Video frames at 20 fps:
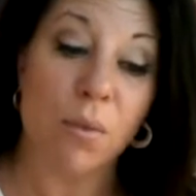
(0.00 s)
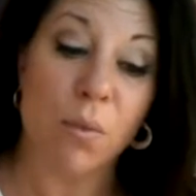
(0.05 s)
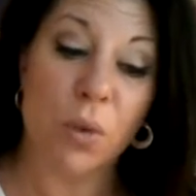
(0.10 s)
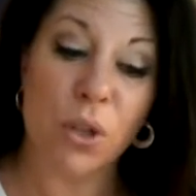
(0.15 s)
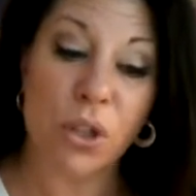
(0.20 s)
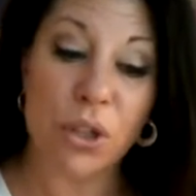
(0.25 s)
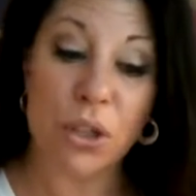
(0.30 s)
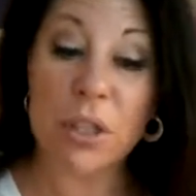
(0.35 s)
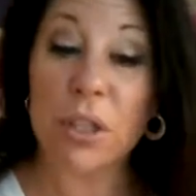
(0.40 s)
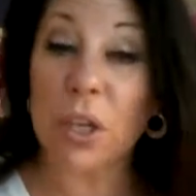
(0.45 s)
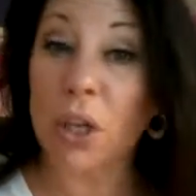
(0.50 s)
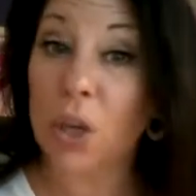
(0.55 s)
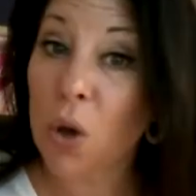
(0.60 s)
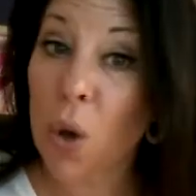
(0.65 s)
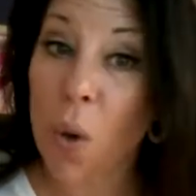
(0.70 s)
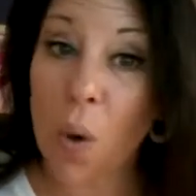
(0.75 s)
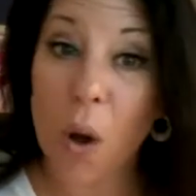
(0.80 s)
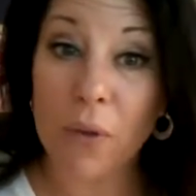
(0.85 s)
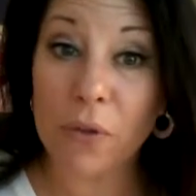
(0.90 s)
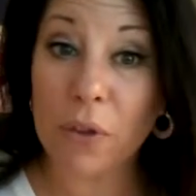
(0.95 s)
We're just going to
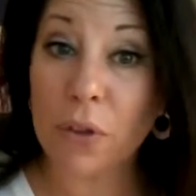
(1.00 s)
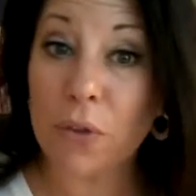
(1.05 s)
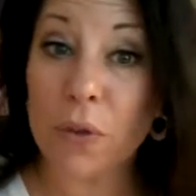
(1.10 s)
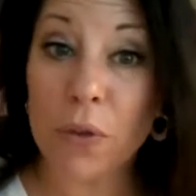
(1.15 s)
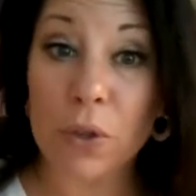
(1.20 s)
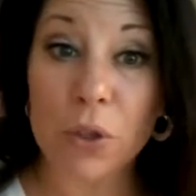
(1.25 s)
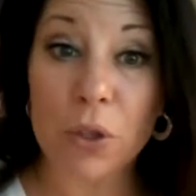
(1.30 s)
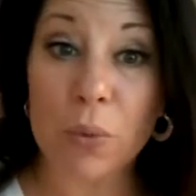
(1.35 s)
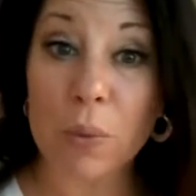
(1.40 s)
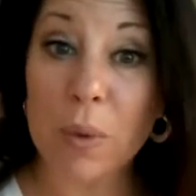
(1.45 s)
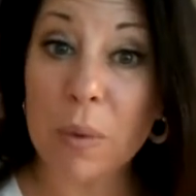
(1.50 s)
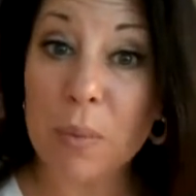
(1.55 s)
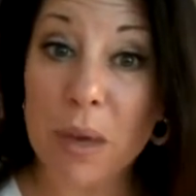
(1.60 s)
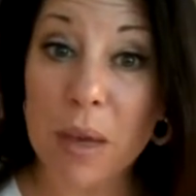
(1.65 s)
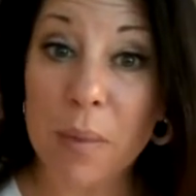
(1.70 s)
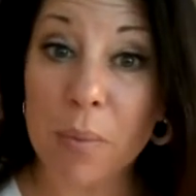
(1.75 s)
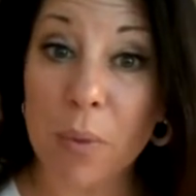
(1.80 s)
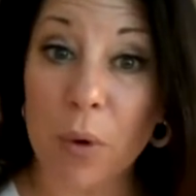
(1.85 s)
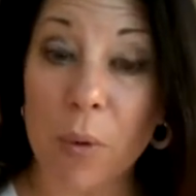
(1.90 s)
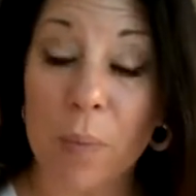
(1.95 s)
go off the first three
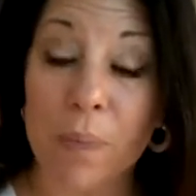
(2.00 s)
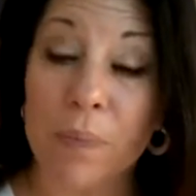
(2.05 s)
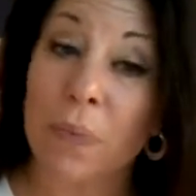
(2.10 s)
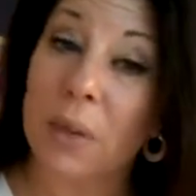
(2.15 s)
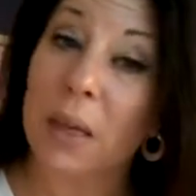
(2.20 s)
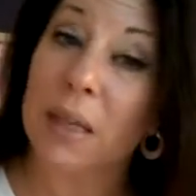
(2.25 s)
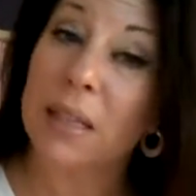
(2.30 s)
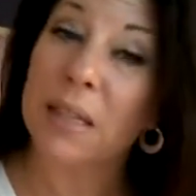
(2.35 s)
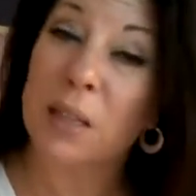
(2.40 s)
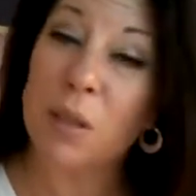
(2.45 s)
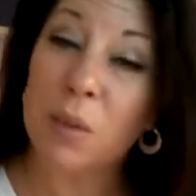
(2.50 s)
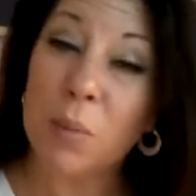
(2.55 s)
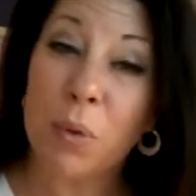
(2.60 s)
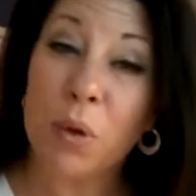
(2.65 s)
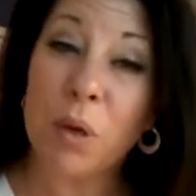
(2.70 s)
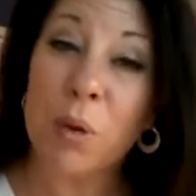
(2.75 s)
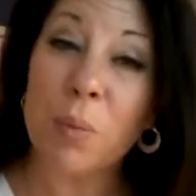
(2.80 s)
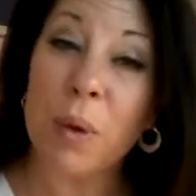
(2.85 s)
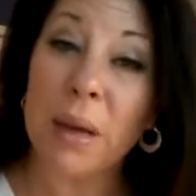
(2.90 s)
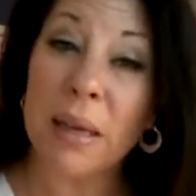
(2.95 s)
people. It's going to
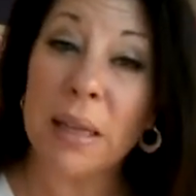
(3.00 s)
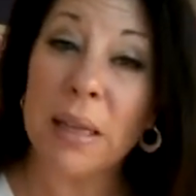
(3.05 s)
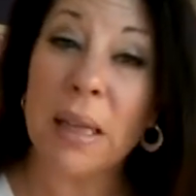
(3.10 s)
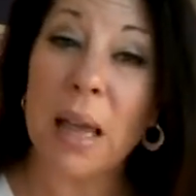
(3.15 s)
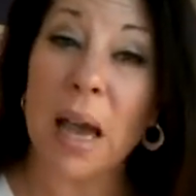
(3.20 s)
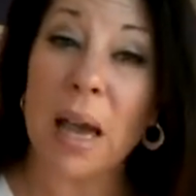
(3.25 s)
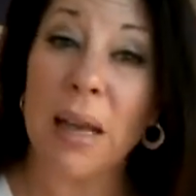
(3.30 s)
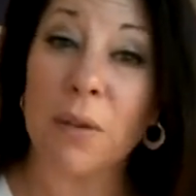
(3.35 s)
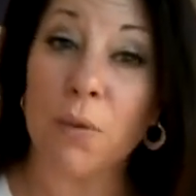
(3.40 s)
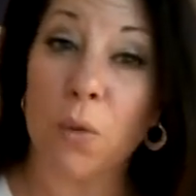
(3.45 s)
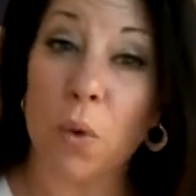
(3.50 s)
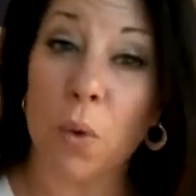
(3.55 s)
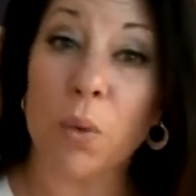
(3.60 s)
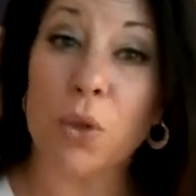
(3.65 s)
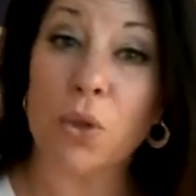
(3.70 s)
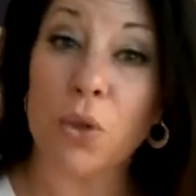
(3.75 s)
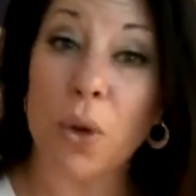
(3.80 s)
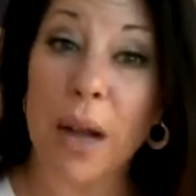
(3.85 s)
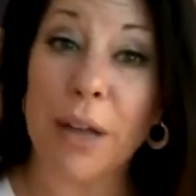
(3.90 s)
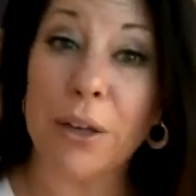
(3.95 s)
put them right in line of what we're
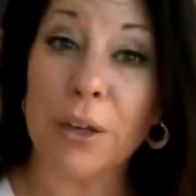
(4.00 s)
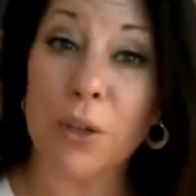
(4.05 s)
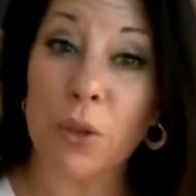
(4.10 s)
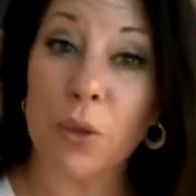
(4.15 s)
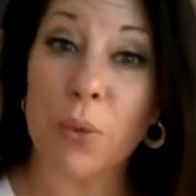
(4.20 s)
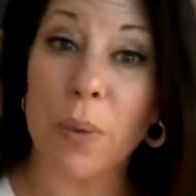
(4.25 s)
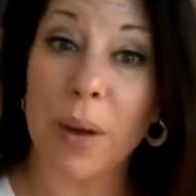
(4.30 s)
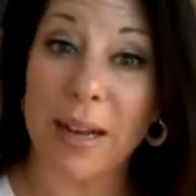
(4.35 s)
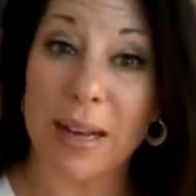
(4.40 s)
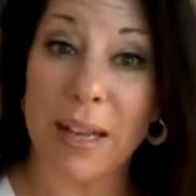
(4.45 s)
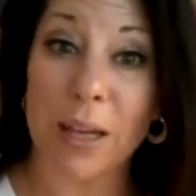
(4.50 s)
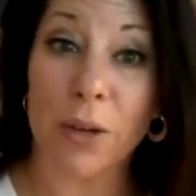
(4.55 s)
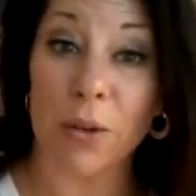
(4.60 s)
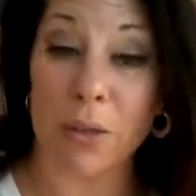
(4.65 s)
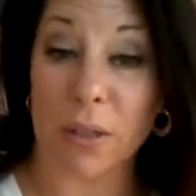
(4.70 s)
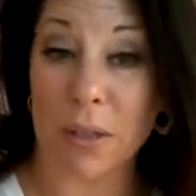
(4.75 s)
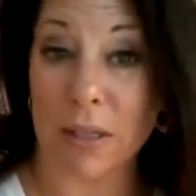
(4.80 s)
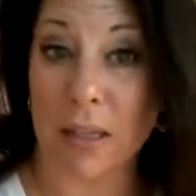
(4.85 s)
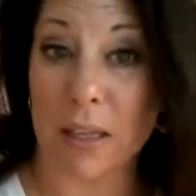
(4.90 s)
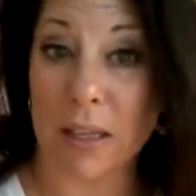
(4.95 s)
trying to do right here
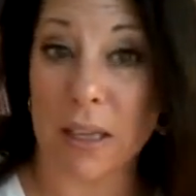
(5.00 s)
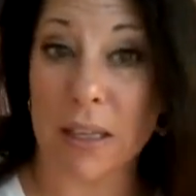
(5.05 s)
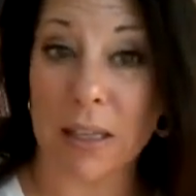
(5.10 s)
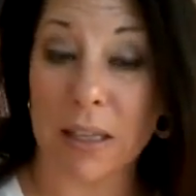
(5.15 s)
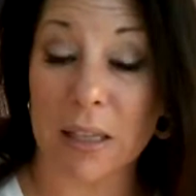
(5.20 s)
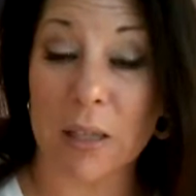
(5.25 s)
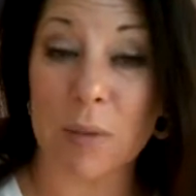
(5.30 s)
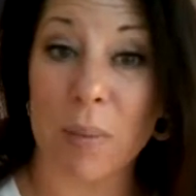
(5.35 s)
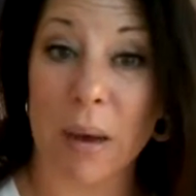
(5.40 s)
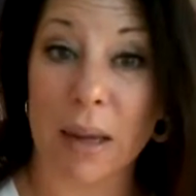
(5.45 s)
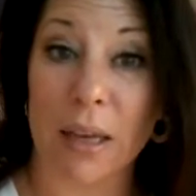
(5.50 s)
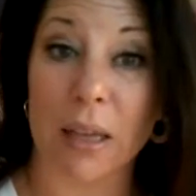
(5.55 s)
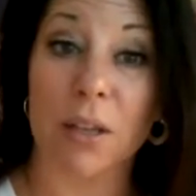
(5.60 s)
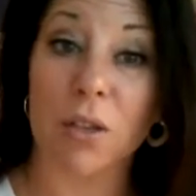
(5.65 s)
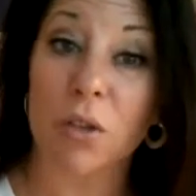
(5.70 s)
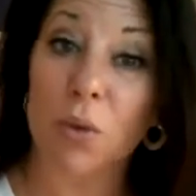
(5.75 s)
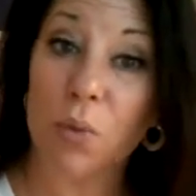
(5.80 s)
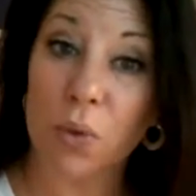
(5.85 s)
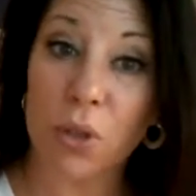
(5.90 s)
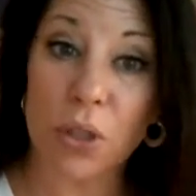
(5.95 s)
is to get this money.
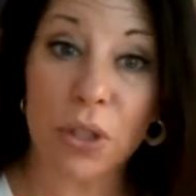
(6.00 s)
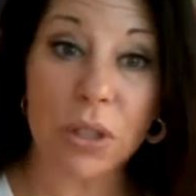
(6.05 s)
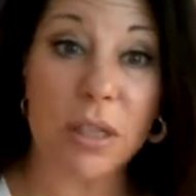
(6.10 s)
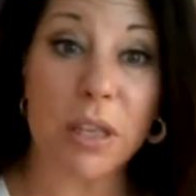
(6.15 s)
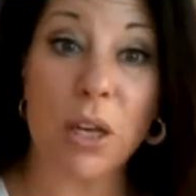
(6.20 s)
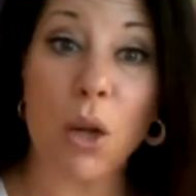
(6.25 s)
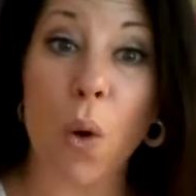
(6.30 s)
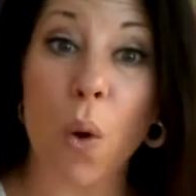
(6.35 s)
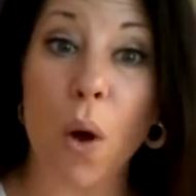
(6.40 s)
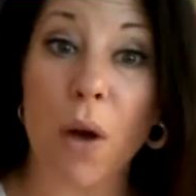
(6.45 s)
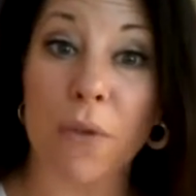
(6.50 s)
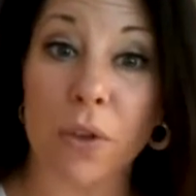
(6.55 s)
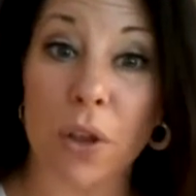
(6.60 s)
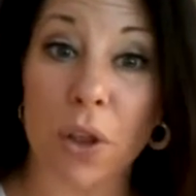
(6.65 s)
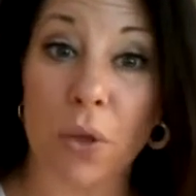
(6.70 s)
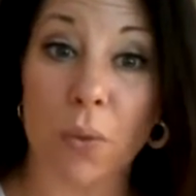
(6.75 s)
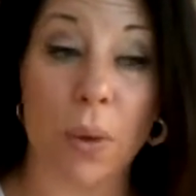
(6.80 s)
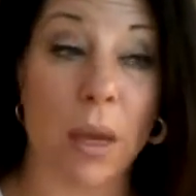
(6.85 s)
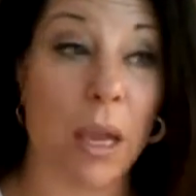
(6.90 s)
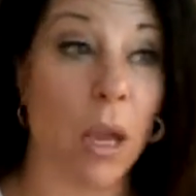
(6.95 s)
So we're just going to go off the
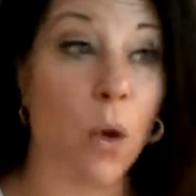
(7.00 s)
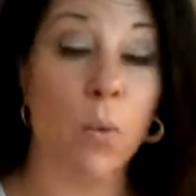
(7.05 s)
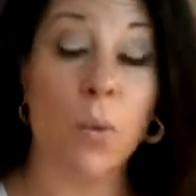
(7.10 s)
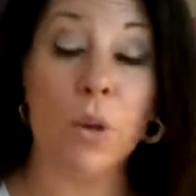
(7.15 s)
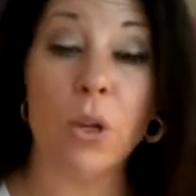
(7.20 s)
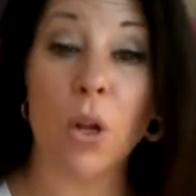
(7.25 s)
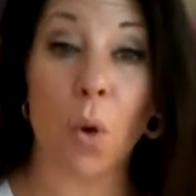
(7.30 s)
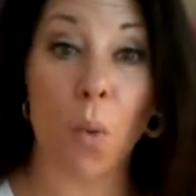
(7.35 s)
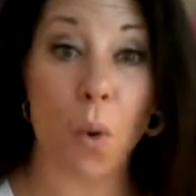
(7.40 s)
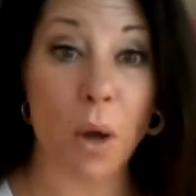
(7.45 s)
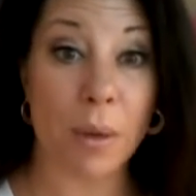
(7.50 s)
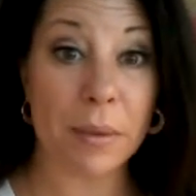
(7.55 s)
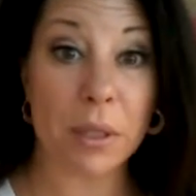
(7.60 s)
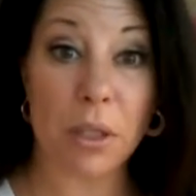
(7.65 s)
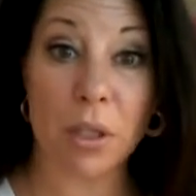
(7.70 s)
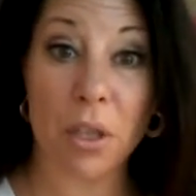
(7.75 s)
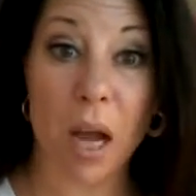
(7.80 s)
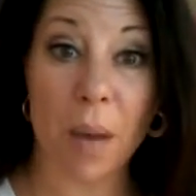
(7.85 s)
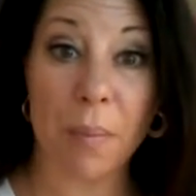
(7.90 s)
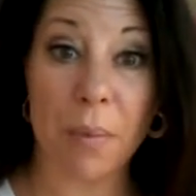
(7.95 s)
three. We don't want them to
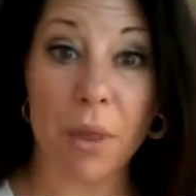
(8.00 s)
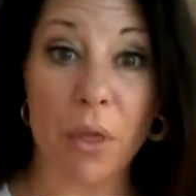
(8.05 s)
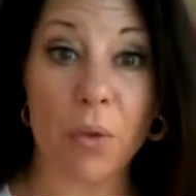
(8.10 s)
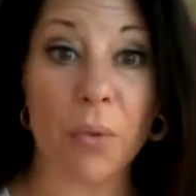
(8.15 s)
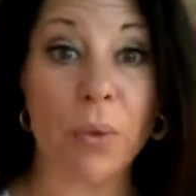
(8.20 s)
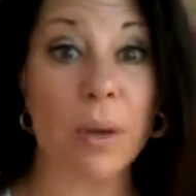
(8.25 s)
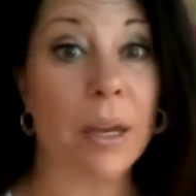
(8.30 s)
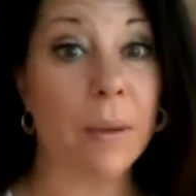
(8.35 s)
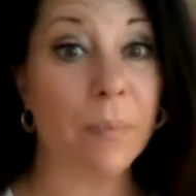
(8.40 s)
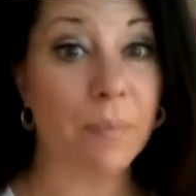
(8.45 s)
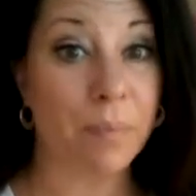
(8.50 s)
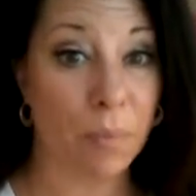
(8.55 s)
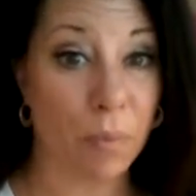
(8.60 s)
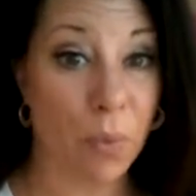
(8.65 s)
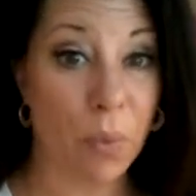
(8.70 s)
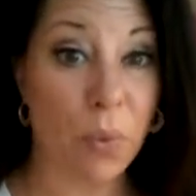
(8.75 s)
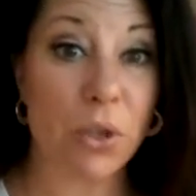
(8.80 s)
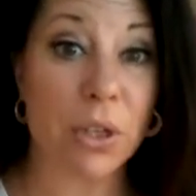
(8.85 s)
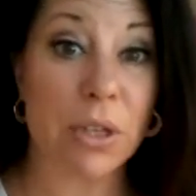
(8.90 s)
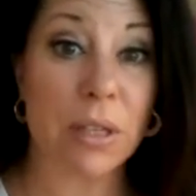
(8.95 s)
stop at three,
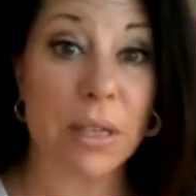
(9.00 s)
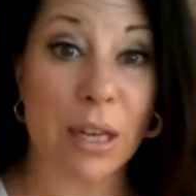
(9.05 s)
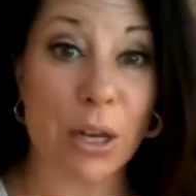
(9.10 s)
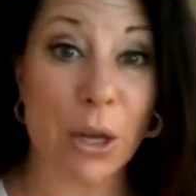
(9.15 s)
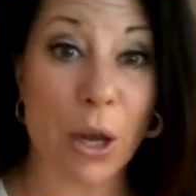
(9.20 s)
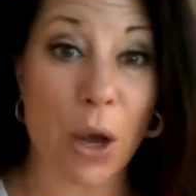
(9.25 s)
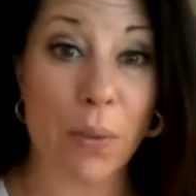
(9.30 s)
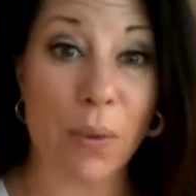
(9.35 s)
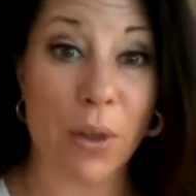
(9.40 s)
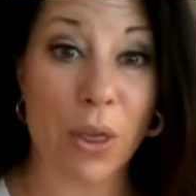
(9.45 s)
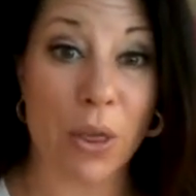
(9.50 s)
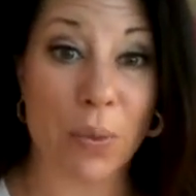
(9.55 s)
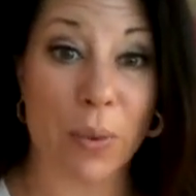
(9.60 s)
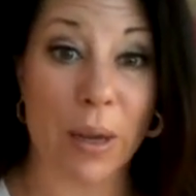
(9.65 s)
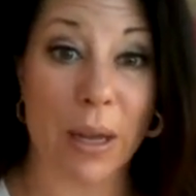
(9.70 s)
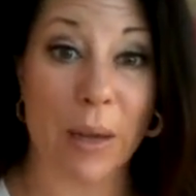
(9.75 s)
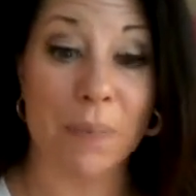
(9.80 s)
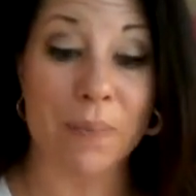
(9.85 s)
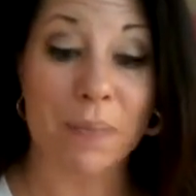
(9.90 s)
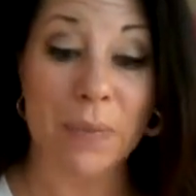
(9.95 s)
but we're just going to go with
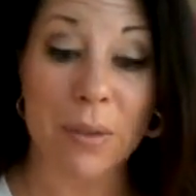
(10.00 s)
three.